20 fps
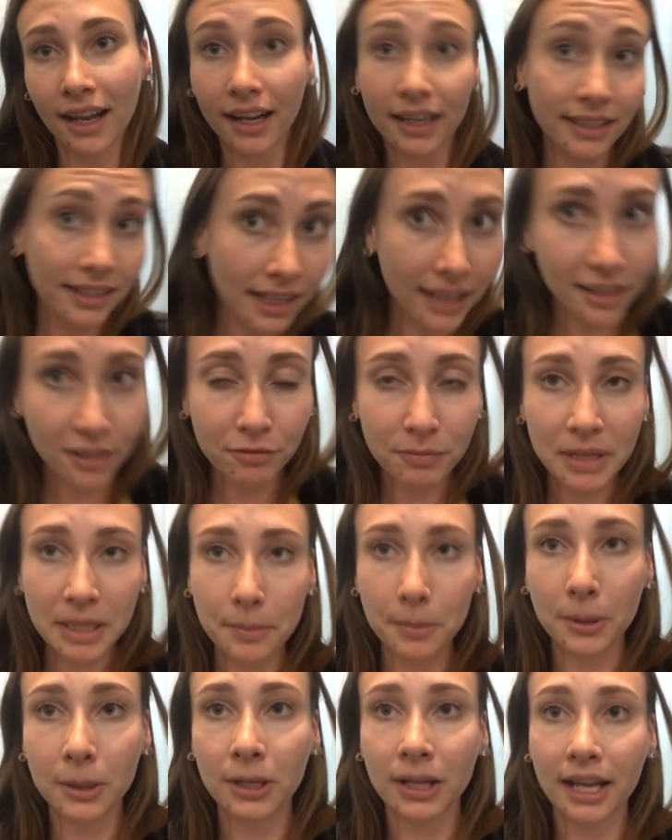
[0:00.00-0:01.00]
A ton of
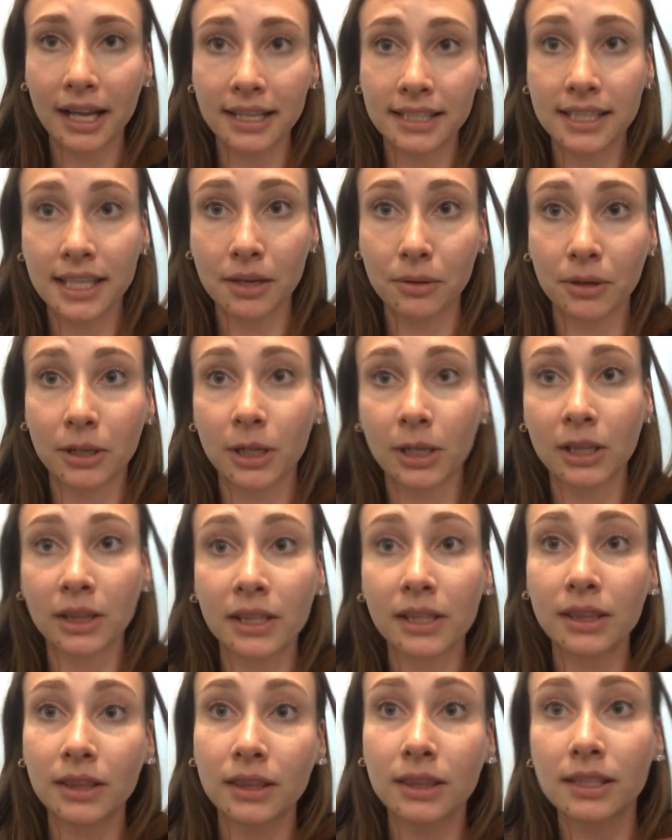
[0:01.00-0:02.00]
people, as they were
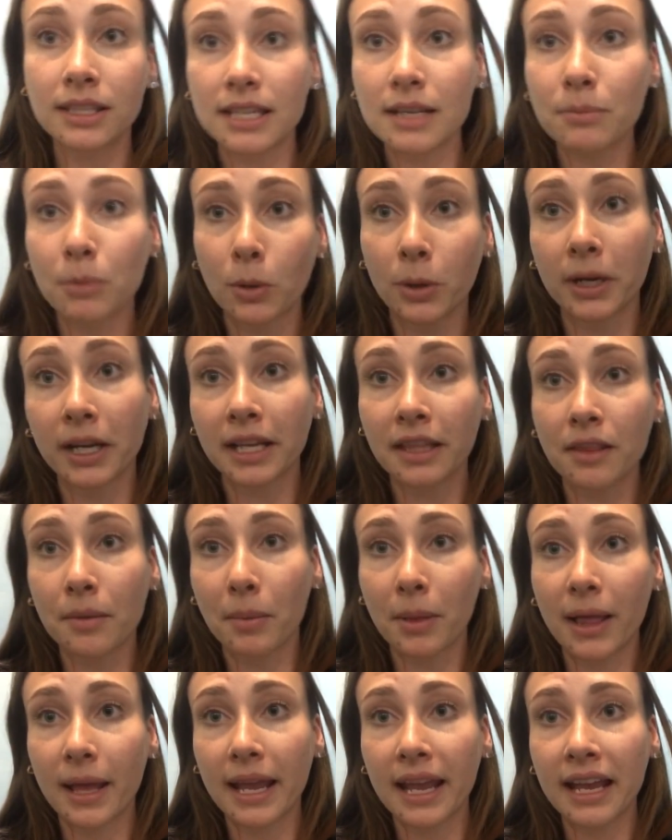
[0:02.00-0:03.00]
deboarding the
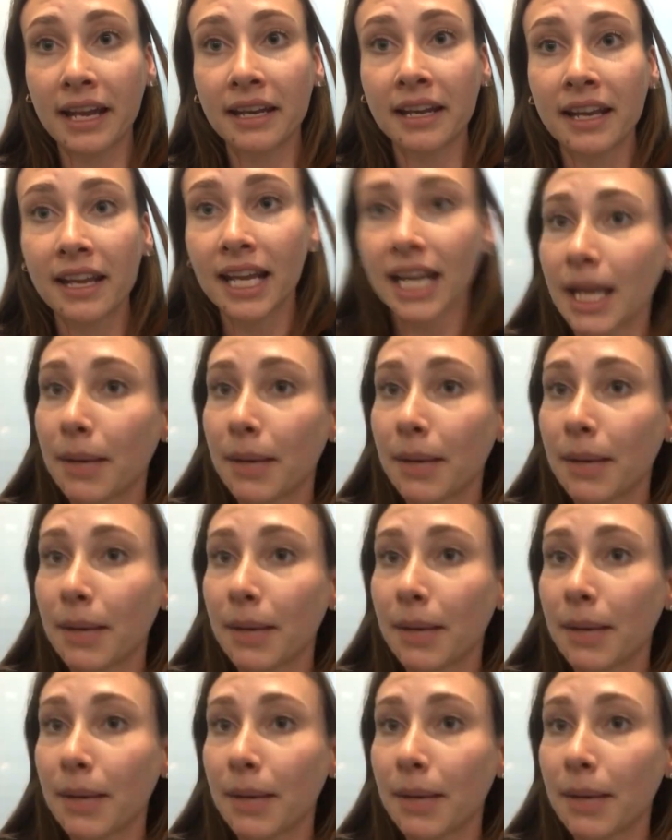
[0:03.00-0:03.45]
plane,